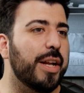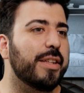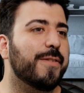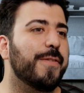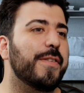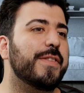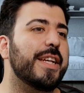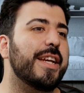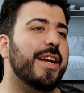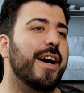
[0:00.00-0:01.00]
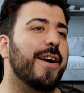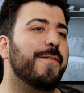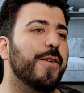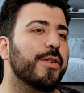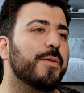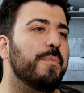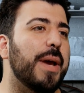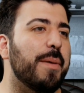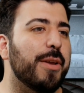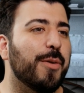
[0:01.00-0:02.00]
When is 50 uh, first
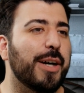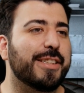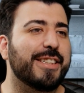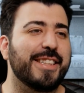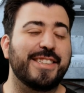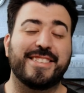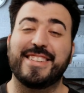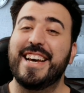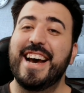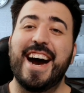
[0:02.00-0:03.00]
baby questions?